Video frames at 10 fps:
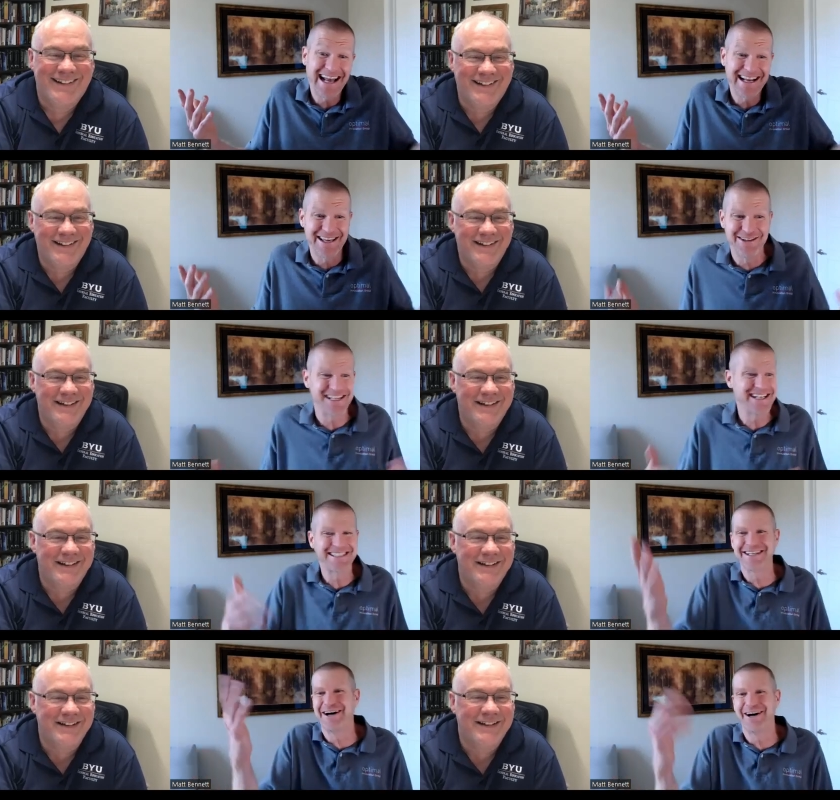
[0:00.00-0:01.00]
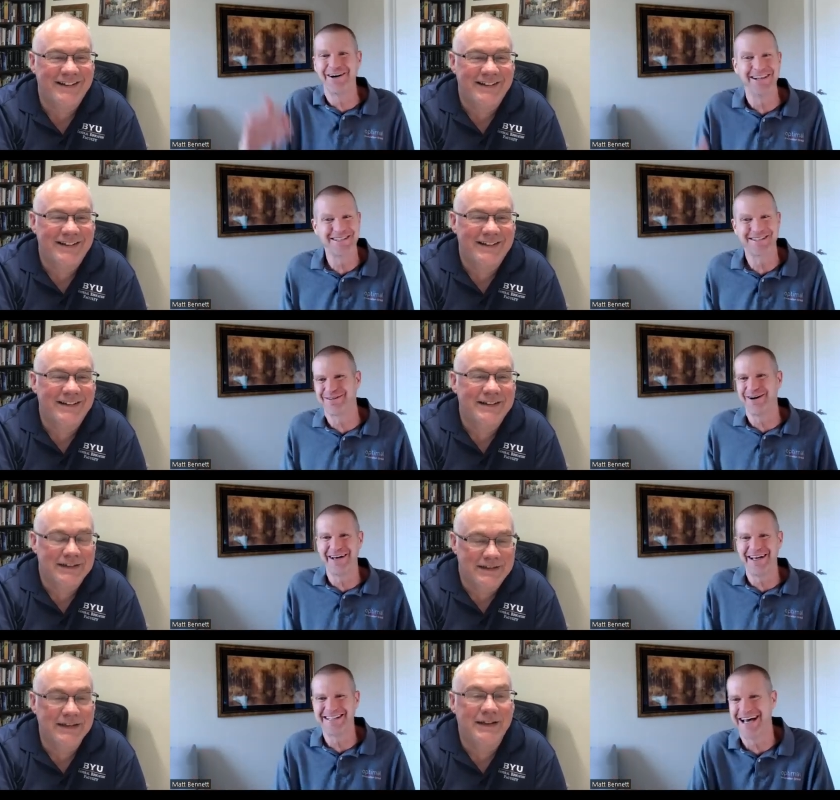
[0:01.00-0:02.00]
Speaker 1: got to use it. So let's throw
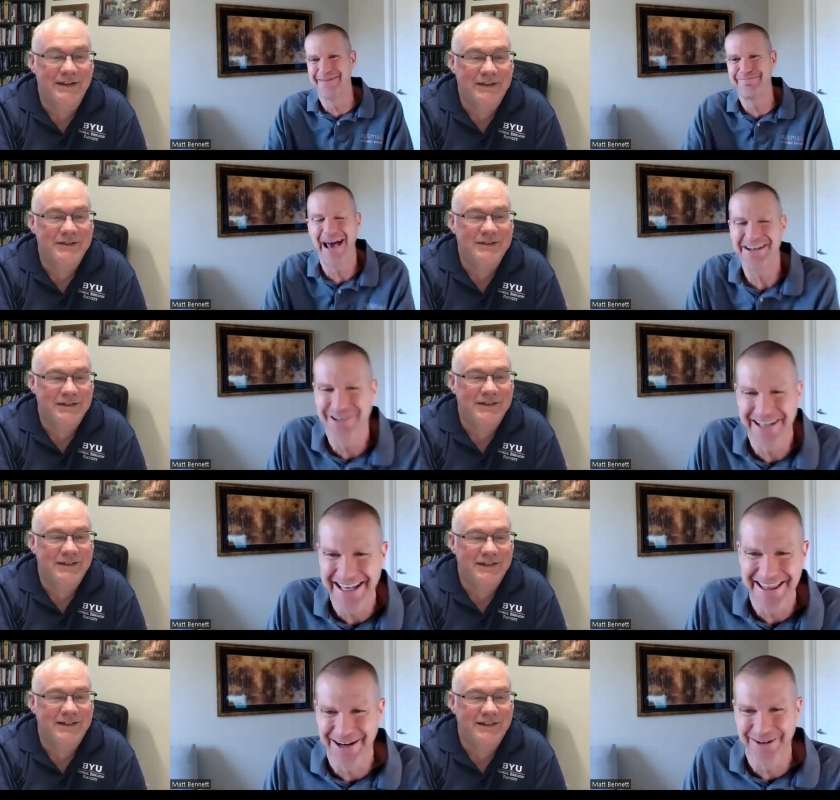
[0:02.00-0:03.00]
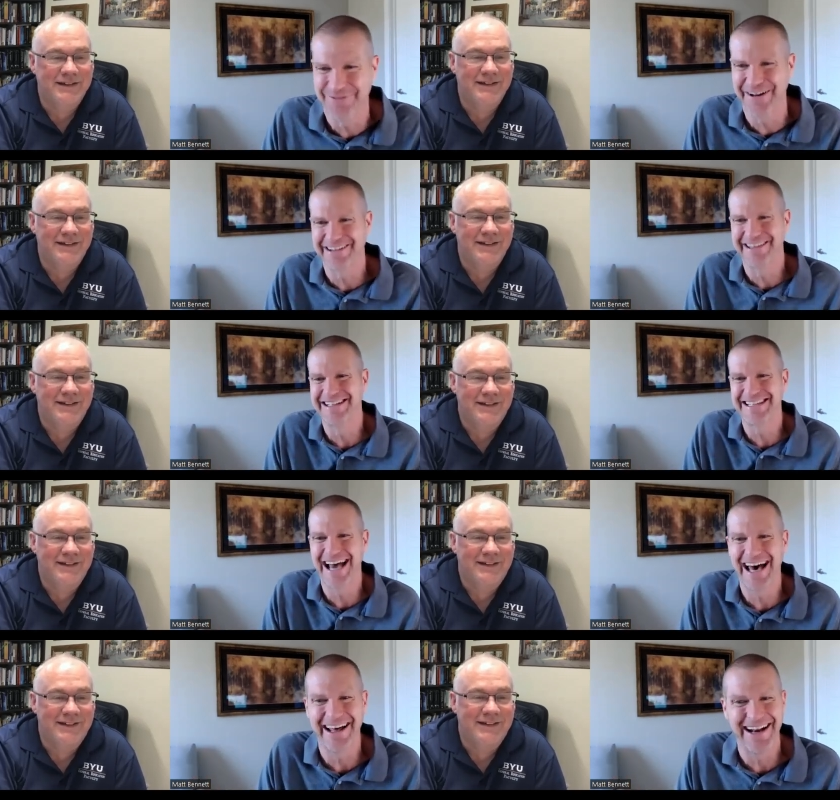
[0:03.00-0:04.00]
it, uh, Patrick in there to figure this
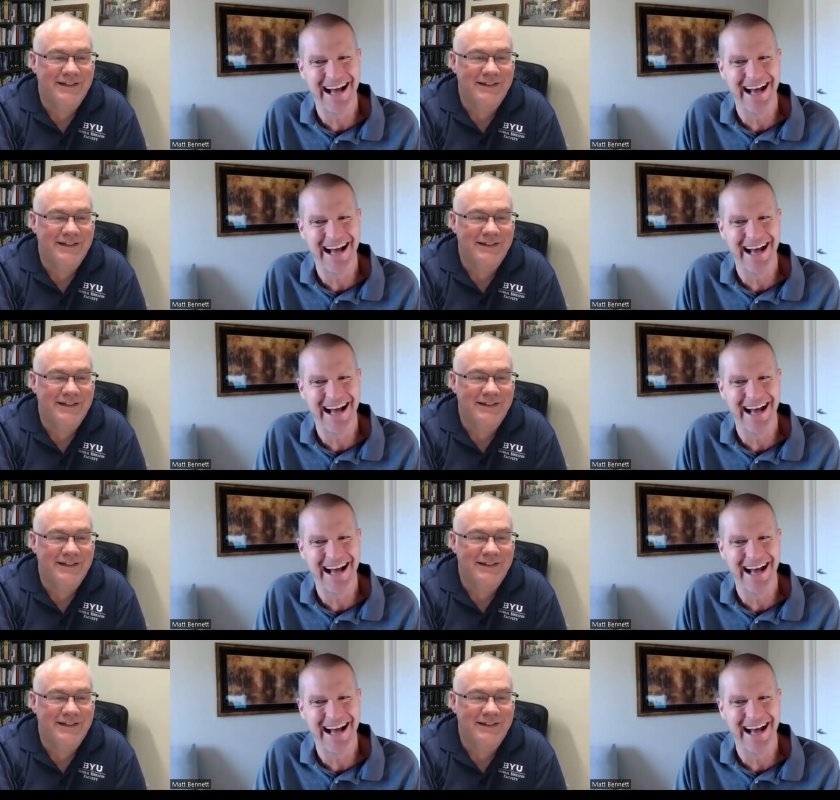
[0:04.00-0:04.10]
out.